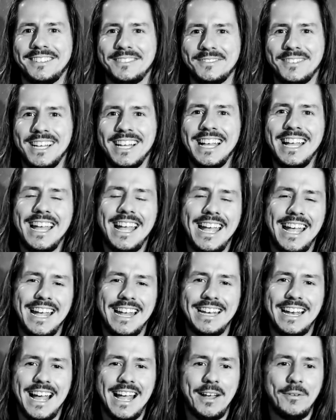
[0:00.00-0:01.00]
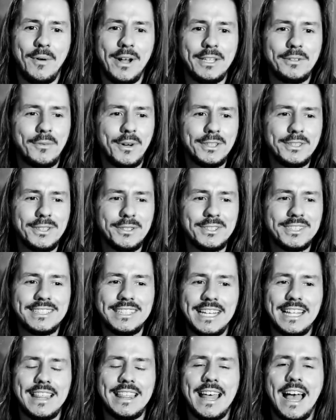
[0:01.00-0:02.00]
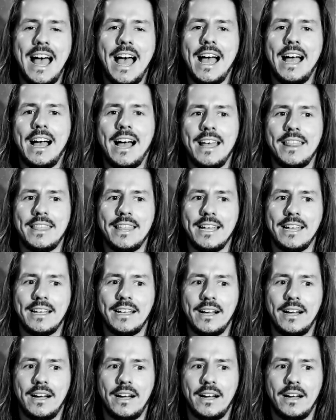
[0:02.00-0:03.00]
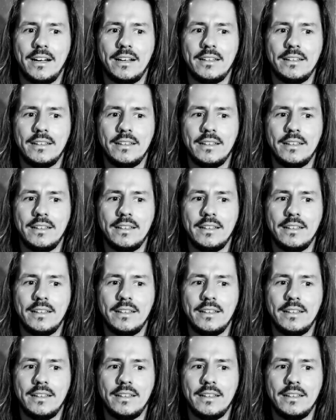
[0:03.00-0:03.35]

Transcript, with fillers: Um, and uh, when, once you see that, I think, uh,